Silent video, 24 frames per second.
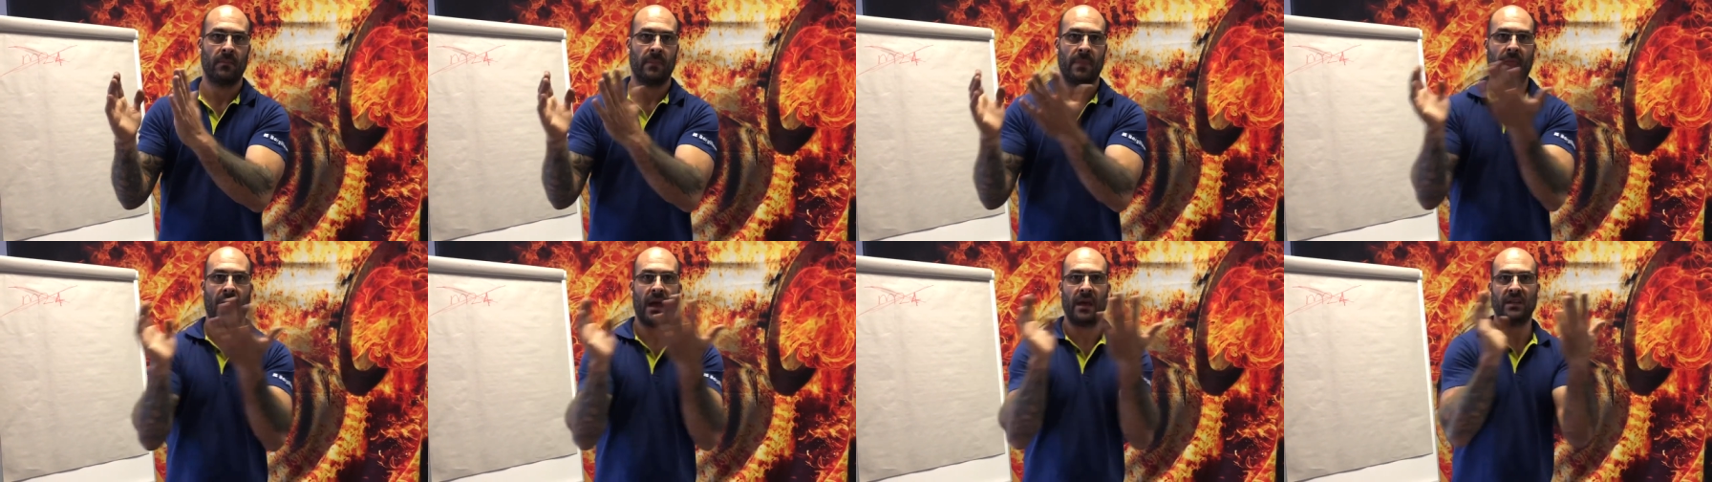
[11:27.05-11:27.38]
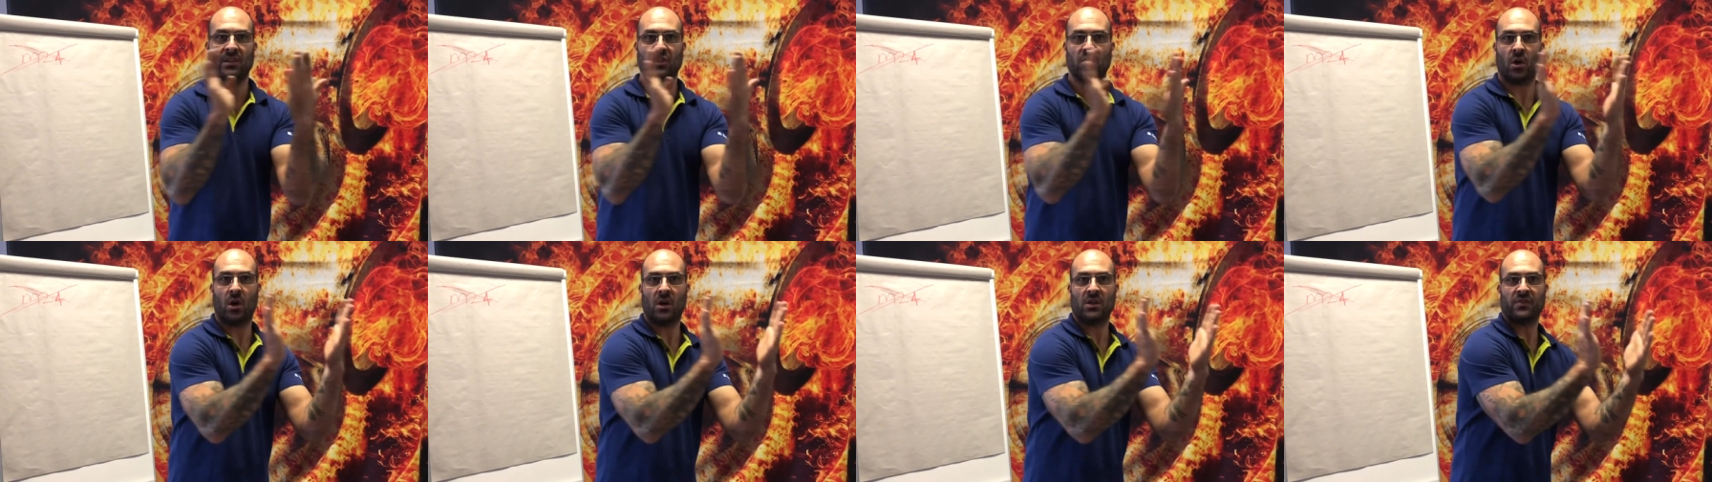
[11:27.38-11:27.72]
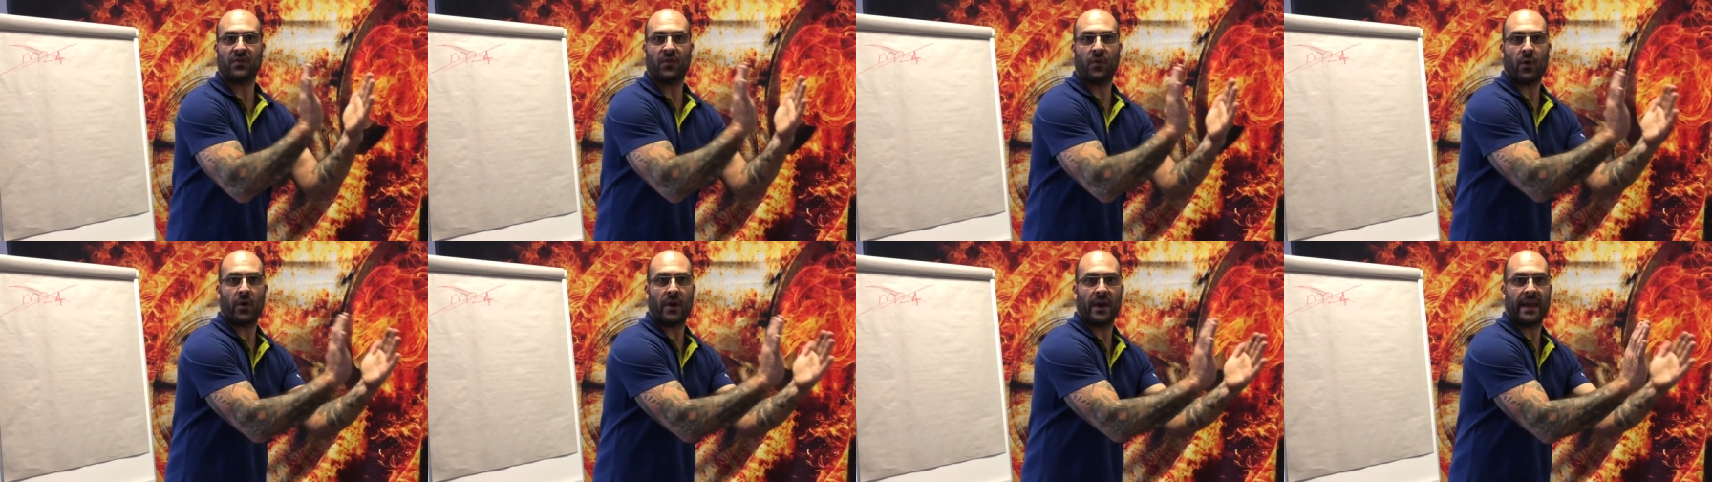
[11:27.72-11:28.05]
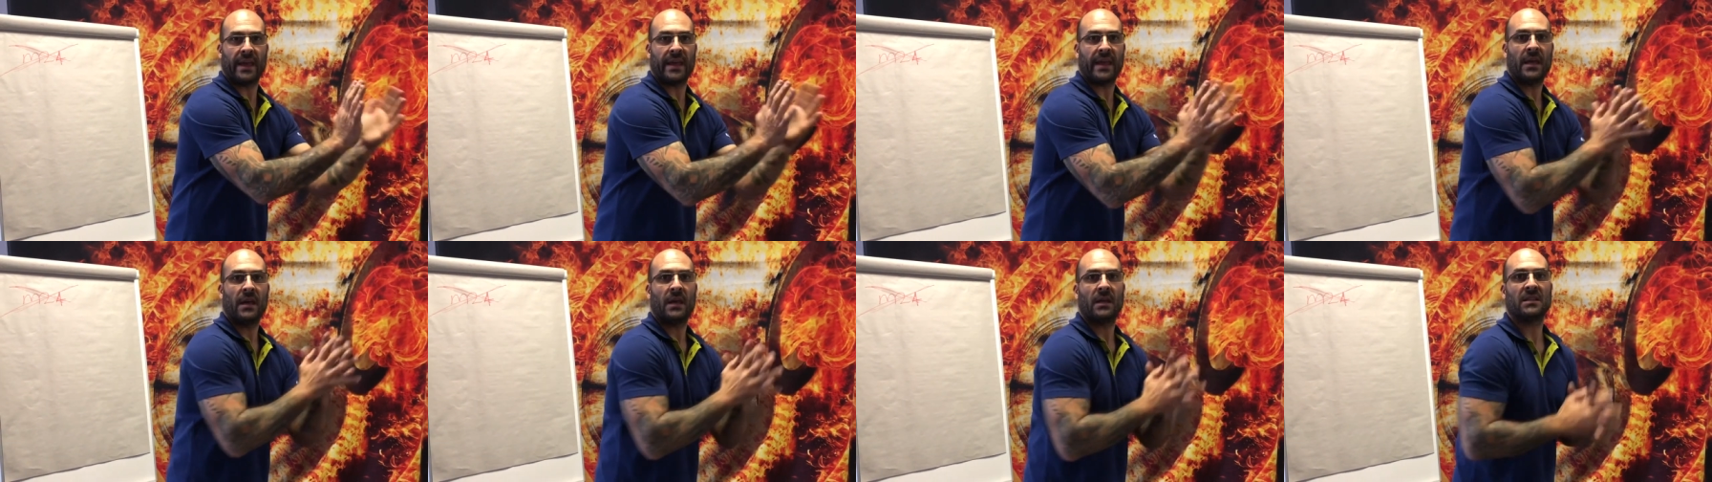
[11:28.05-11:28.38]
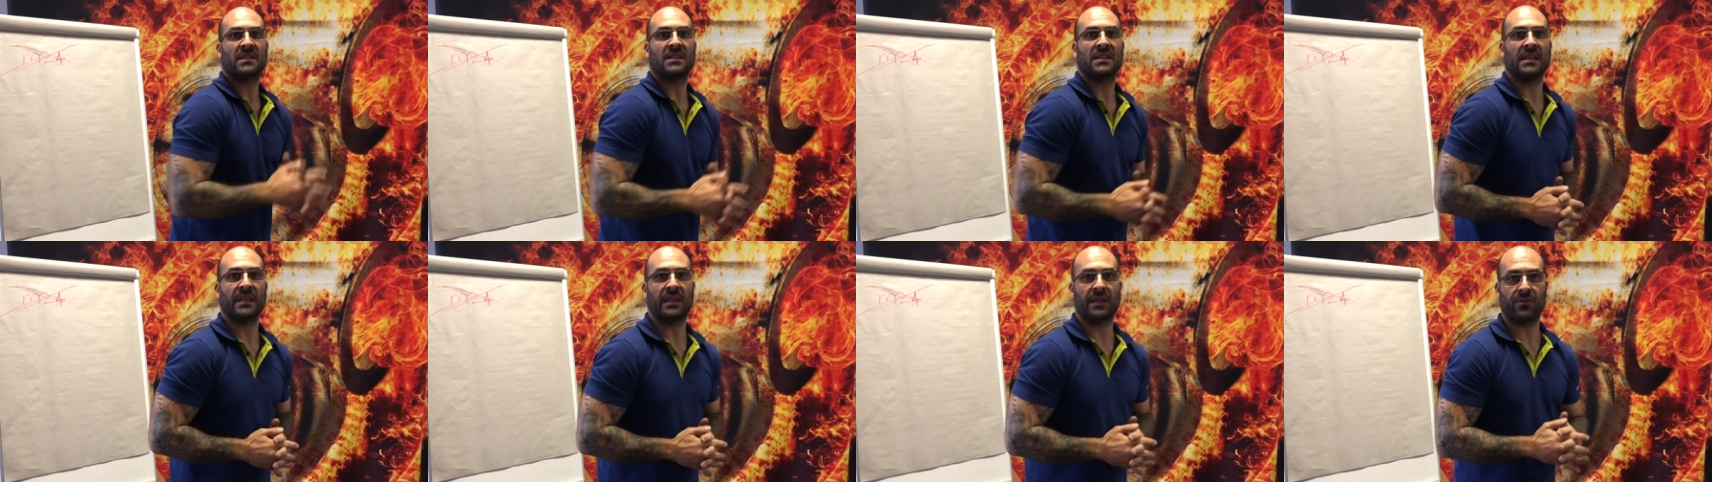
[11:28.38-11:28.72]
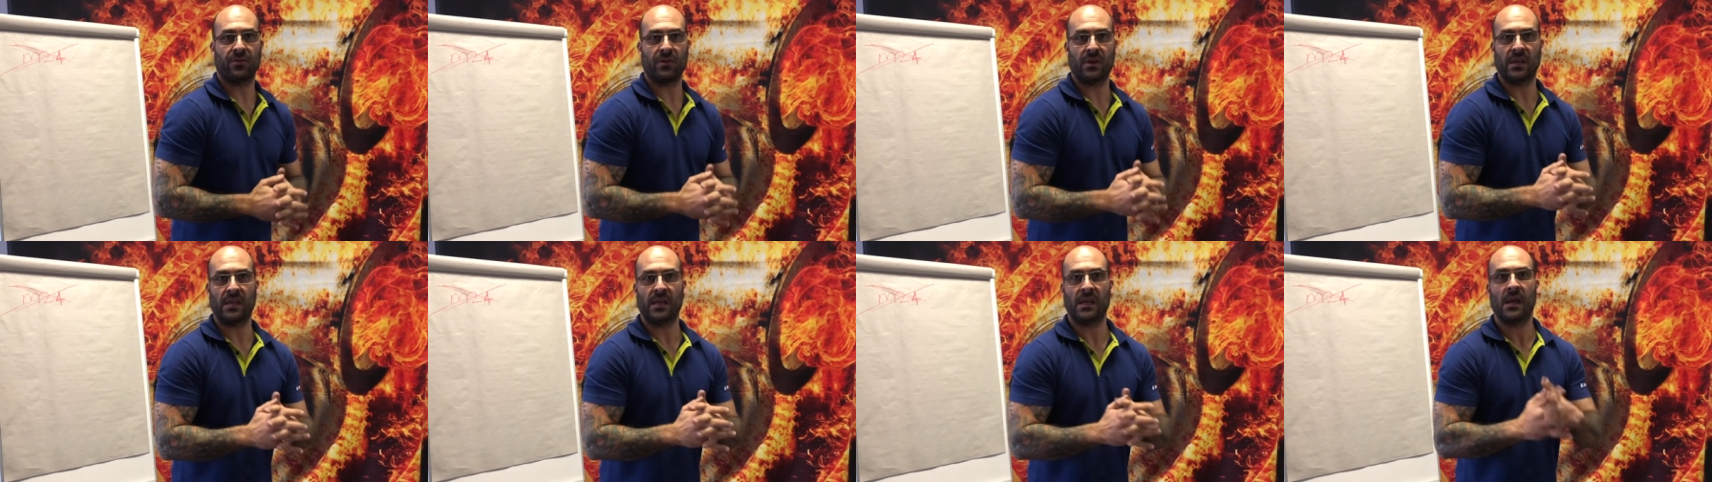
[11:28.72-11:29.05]
Now he's asked for a T
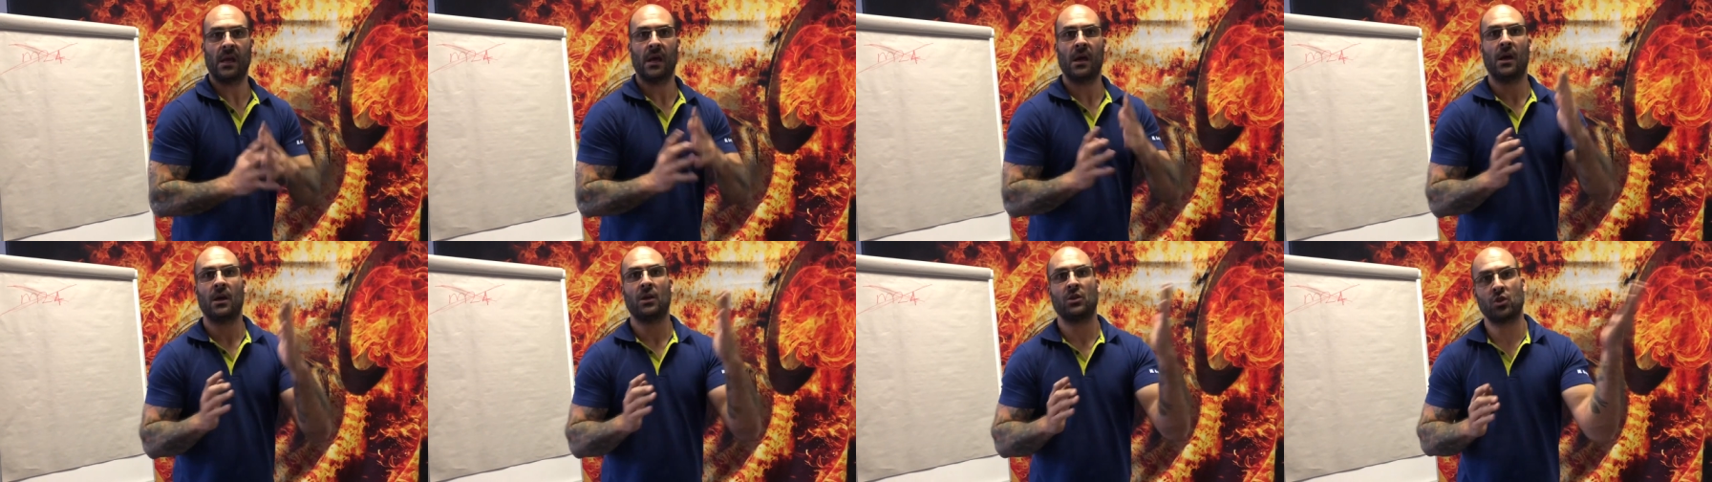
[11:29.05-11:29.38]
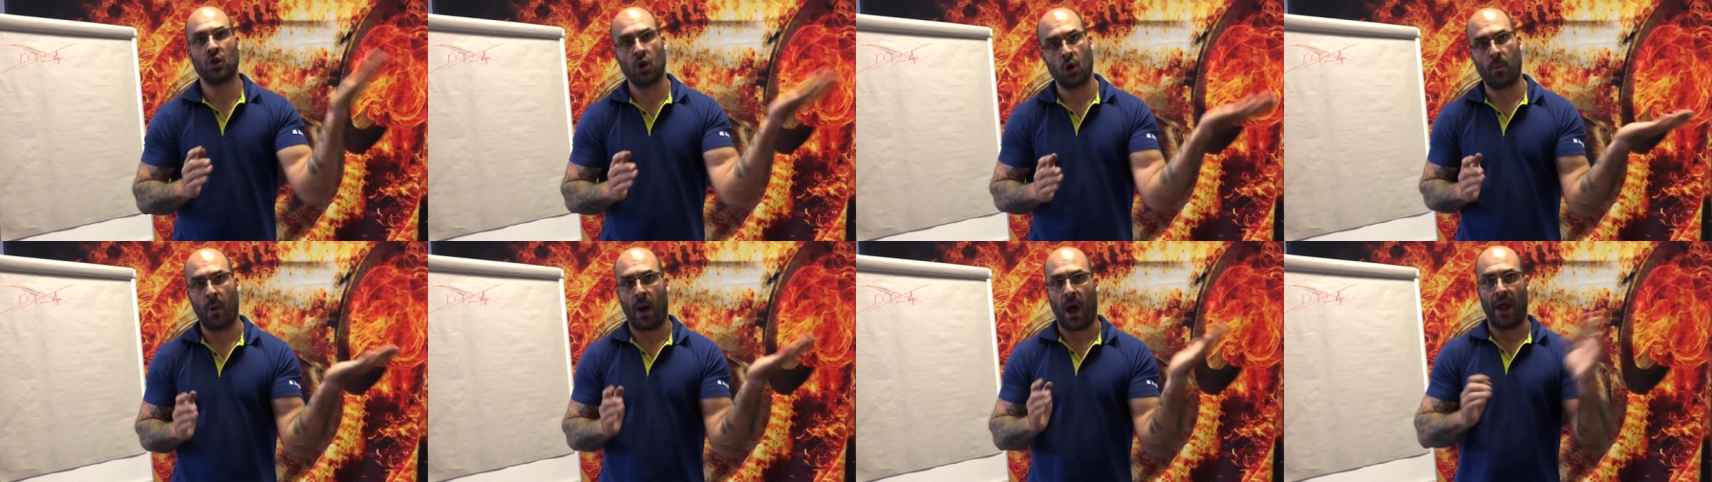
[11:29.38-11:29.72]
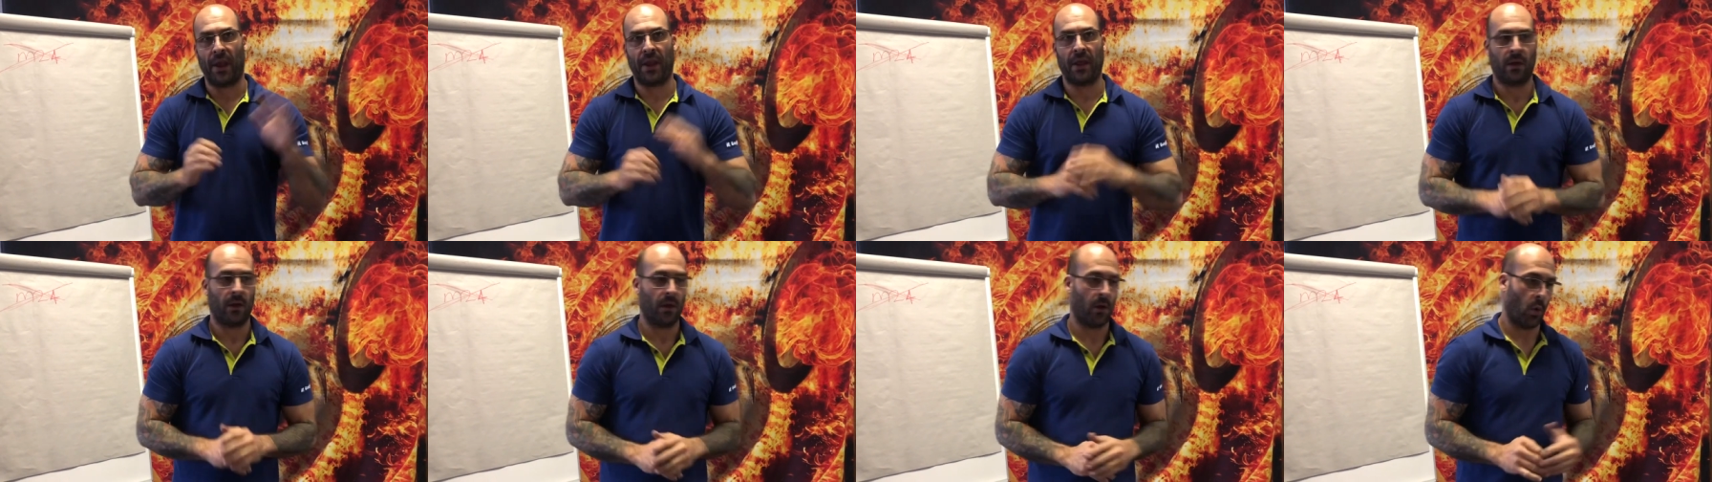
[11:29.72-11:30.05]
three turbine.